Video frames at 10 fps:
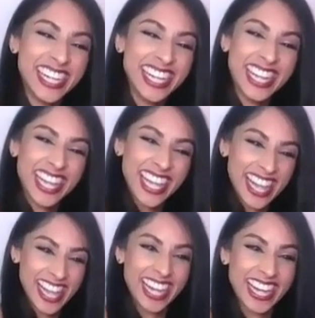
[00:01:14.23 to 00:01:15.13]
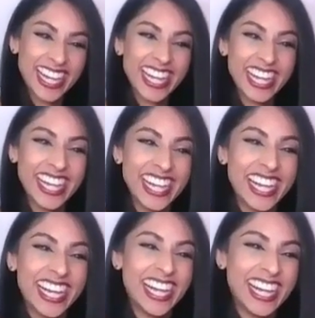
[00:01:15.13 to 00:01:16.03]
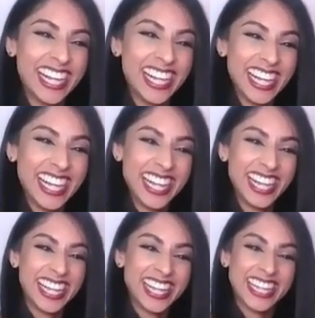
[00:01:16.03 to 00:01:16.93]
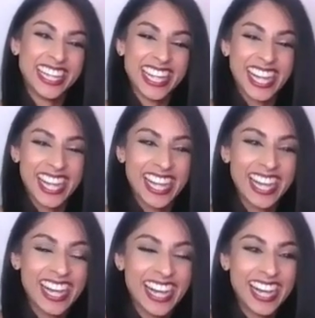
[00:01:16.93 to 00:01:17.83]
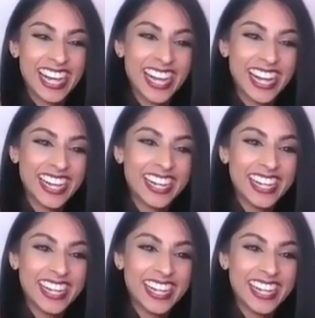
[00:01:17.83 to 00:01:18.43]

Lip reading: (silent)